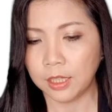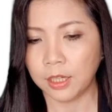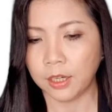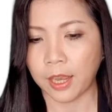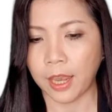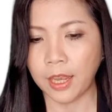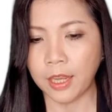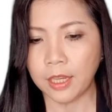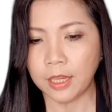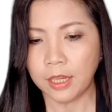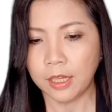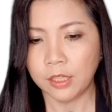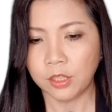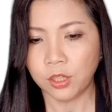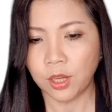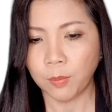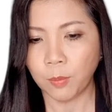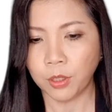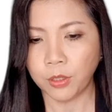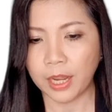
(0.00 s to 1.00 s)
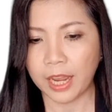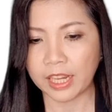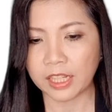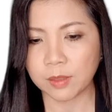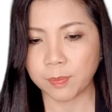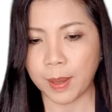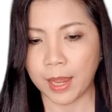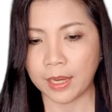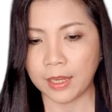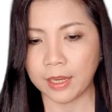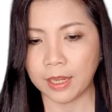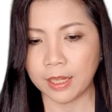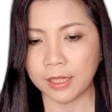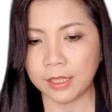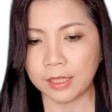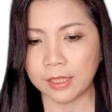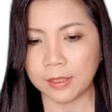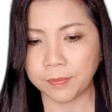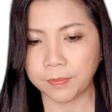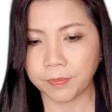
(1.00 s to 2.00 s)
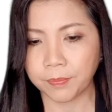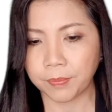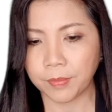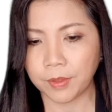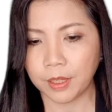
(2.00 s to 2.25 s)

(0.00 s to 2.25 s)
Okay, so I'm going to expand this.